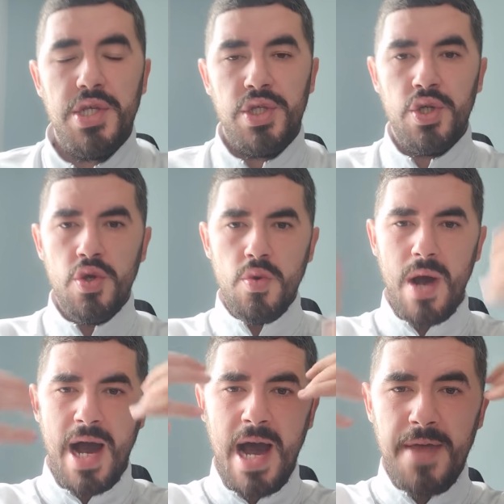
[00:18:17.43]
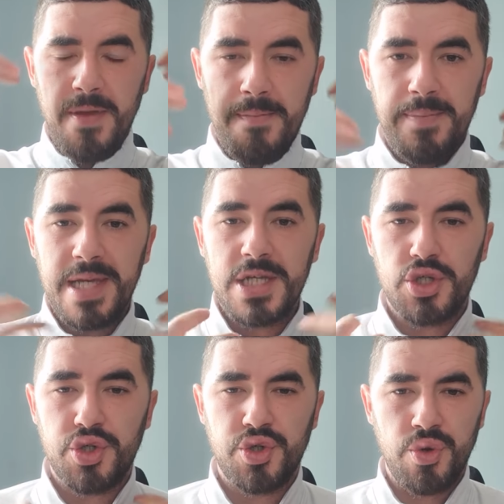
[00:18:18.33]
you are the
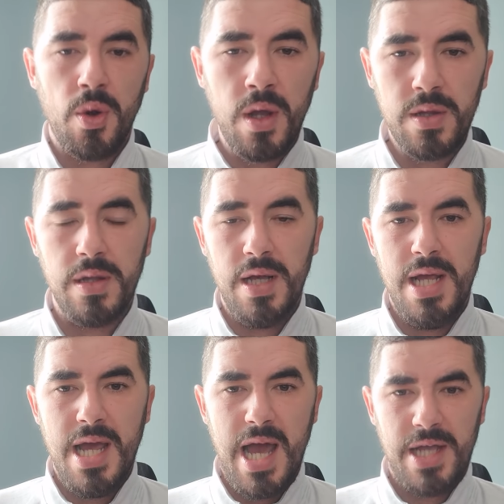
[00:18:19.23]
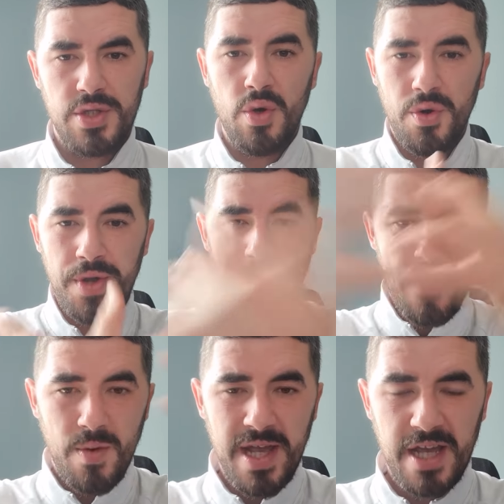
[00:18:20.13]
biggest troll and your
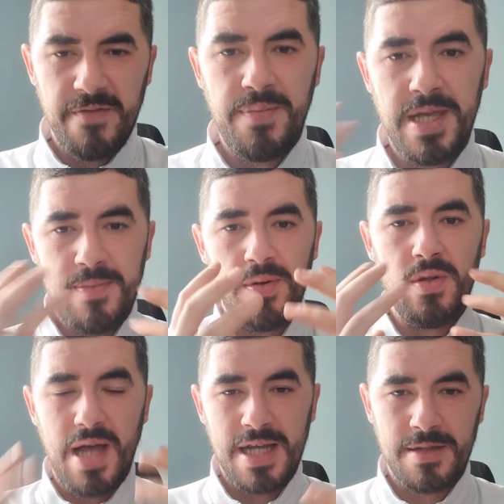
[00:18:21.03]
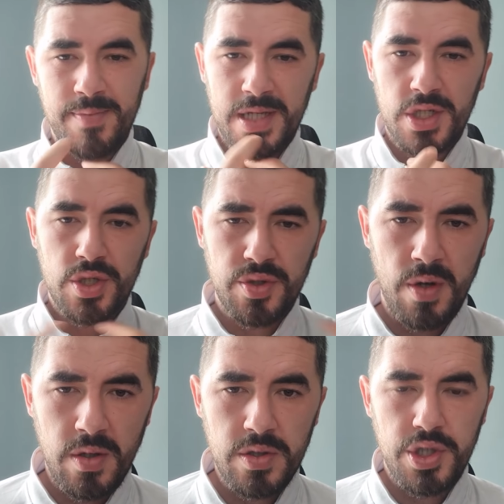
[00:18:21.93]
network of people are the biggest
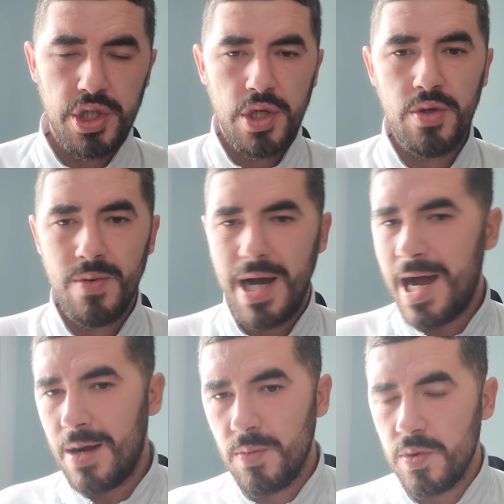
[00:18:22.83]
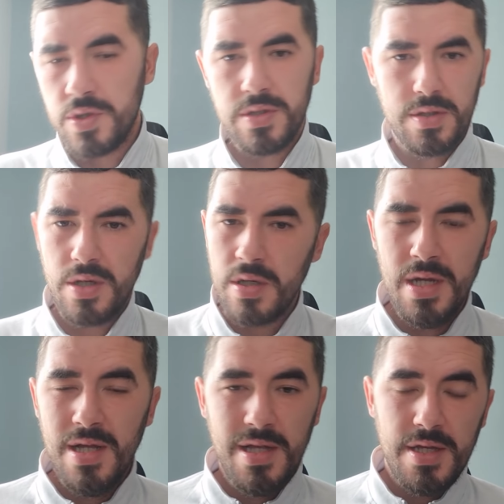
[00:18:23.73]
trolls. You, Atwood,
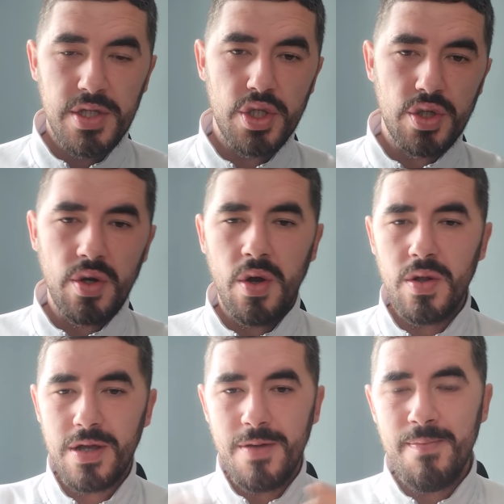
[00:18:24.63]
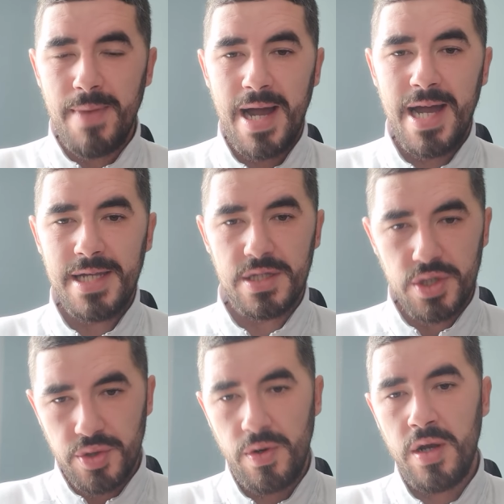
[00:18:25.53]
you're all combined
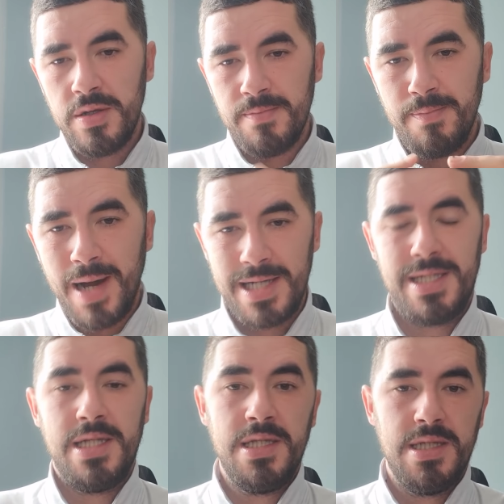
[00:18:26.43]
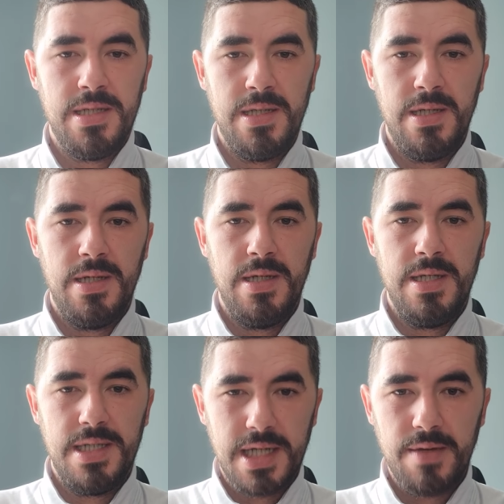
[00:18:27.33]
trolling bastards.
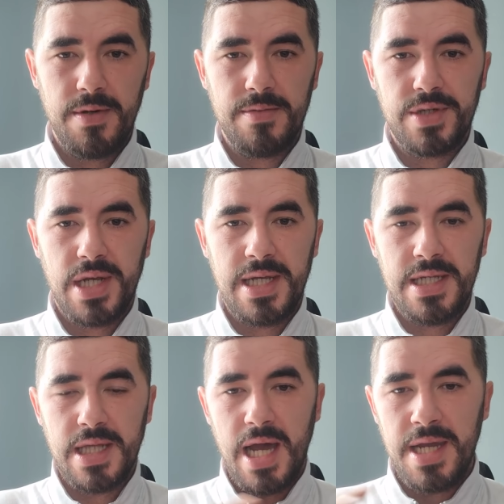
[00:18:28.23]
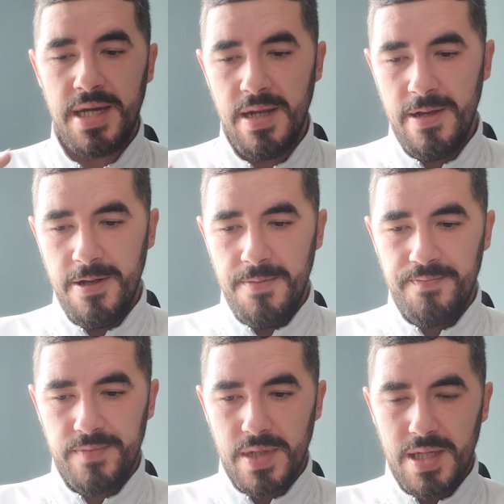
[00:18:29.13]
Do you get what I'm saying? And
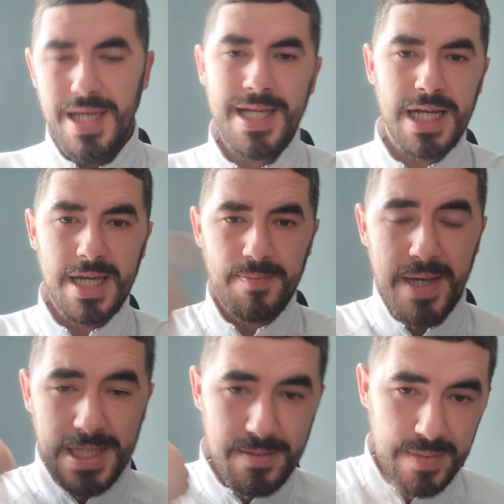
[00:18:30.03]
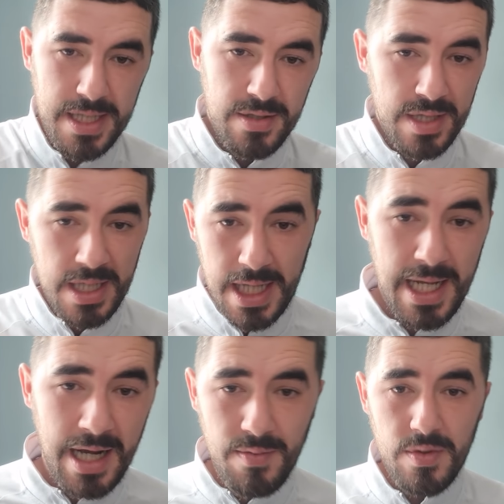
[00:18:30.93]
he clickbaited me the other day,
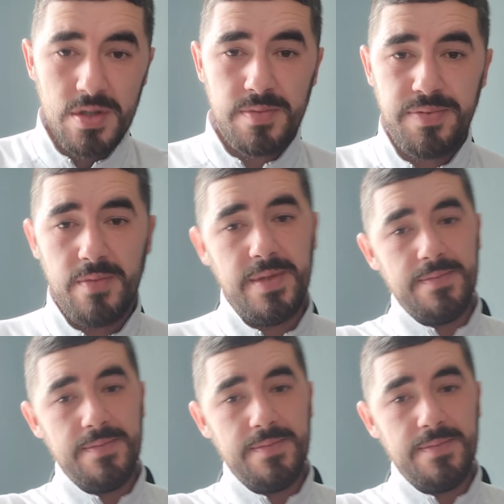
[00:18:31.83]
Atwood, put me